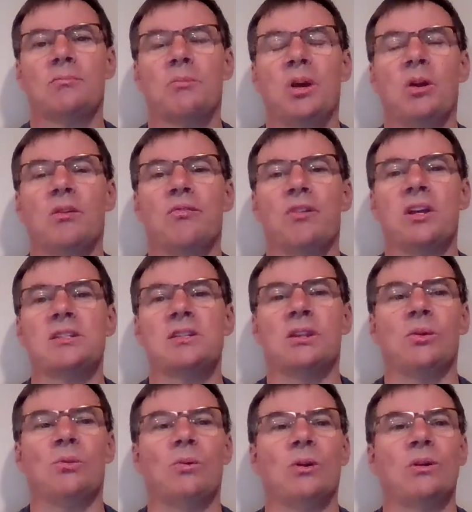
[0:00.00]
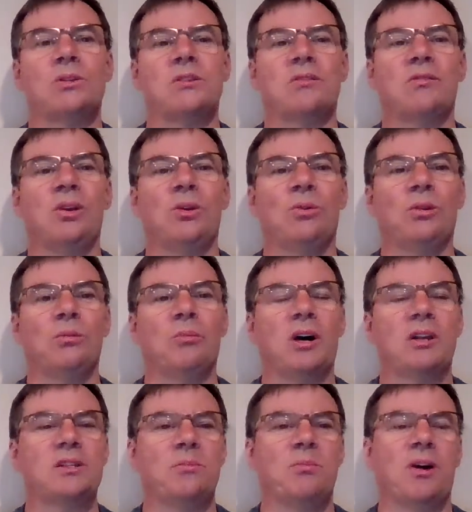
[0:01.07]
Paraphrasing the words of the old
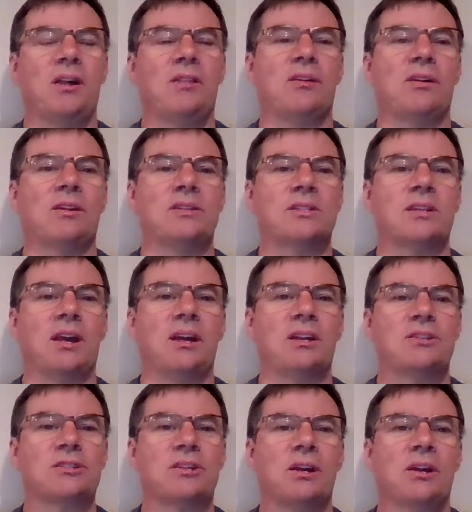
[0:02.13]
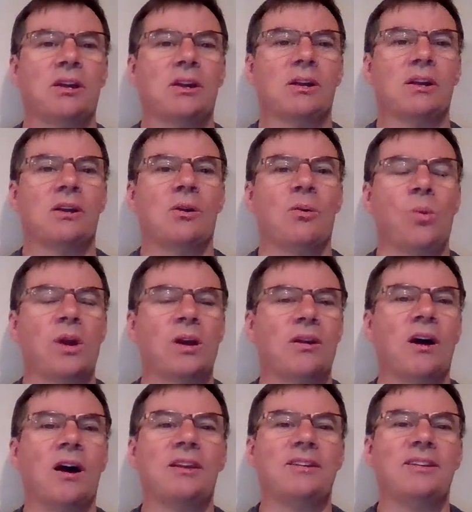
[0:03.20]
Monty Python sketch, we're
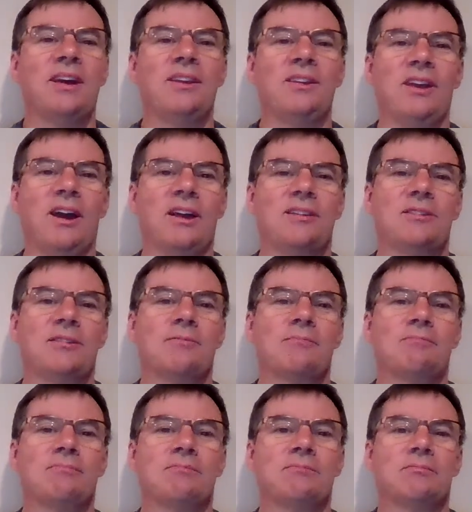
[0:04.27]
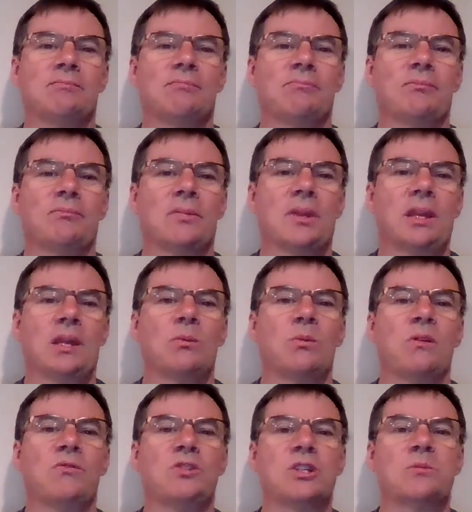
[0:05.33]
not dead yet.
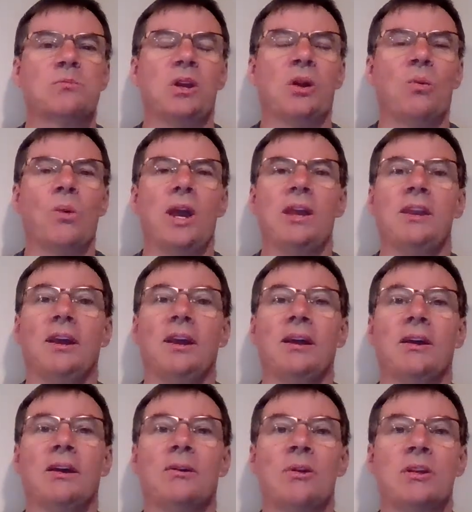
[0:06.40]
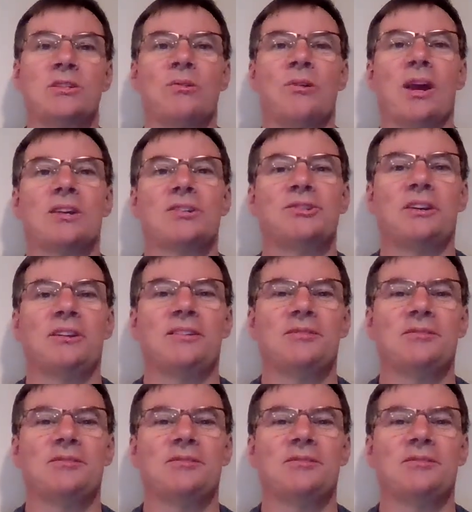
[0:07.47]
We've just been awaiting resurrection.